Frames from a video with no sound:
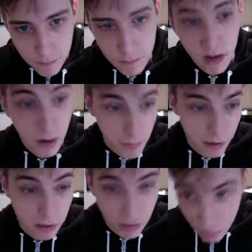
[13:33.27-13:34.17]
not like
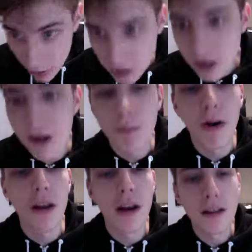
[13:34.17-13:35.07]
matching the away shirt,
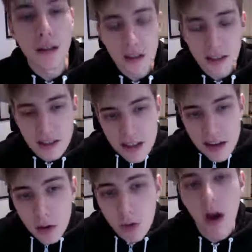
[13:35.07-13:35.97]
but like this
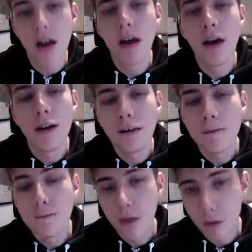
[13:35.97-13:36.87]
teal color
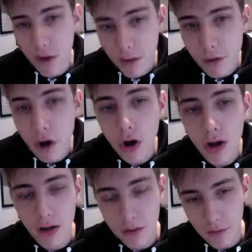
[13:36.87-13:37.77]
around the
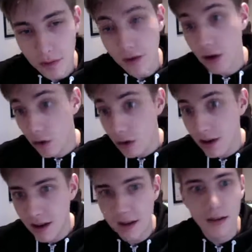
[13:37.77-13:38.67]
collar
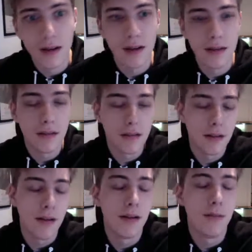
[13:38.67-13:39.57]
and
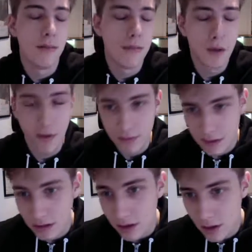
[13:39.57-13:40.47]
around the
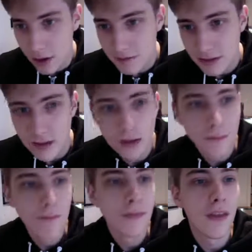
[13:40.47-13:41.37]
cuffs,
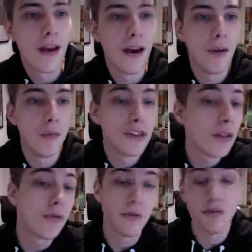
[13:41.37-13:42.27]
which I
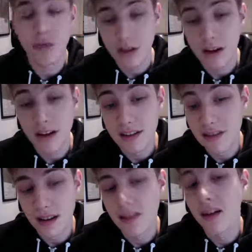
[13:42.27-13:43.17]
thought was really nice.
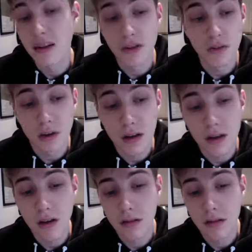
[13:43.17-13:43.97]
I think it looks really